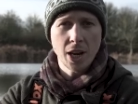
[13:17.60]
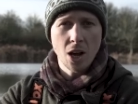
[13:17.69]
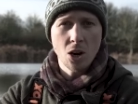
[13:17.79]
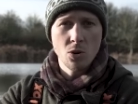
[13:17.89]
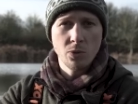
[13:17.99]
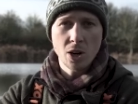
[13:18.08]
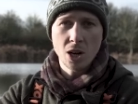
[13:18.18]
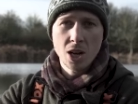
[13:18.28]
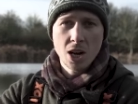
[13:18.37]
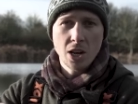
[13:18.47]
it
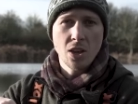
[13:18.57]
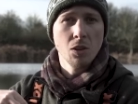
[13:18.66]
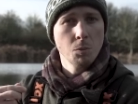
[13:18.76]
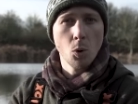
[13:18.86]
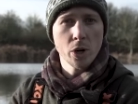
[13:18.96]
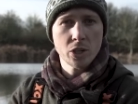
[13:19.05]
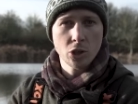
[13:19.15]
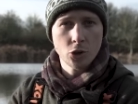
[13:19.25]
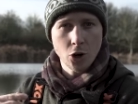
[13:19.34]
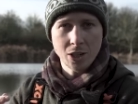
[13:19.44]
over, and then the
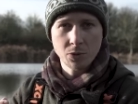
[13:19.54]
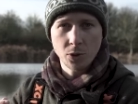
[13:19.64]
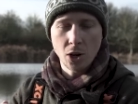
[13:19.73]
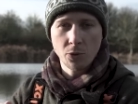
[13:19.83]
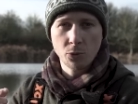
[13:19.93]
moisture transferred